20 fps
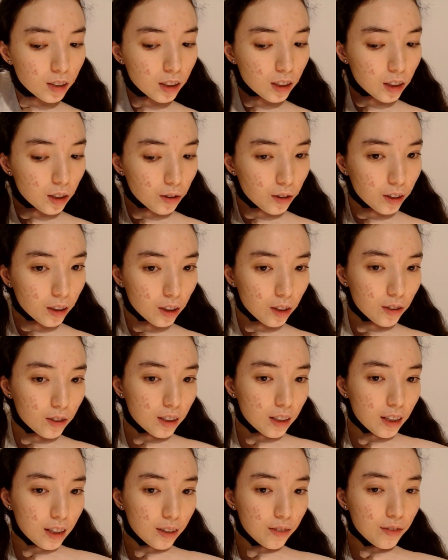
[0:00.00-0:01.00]
So it looks
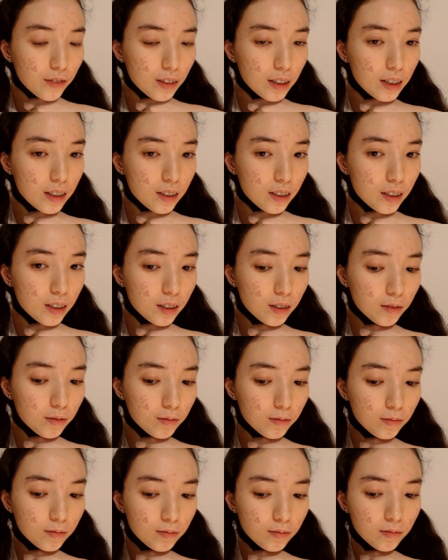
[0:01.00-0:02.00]
like this.
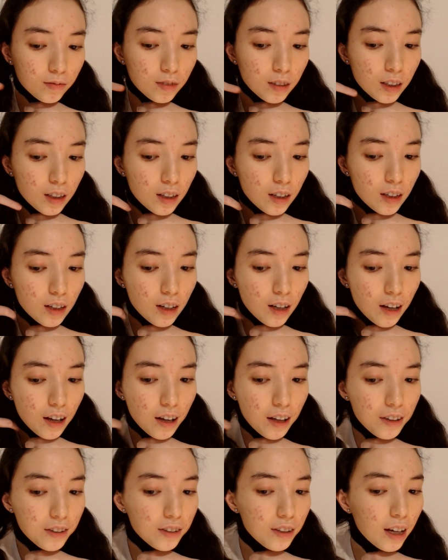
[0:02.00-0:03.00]

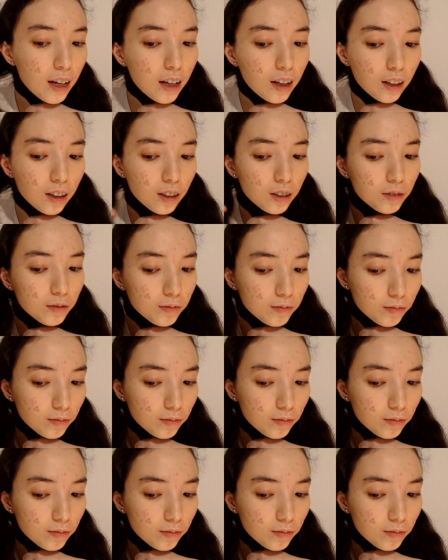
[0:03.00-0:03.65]
And now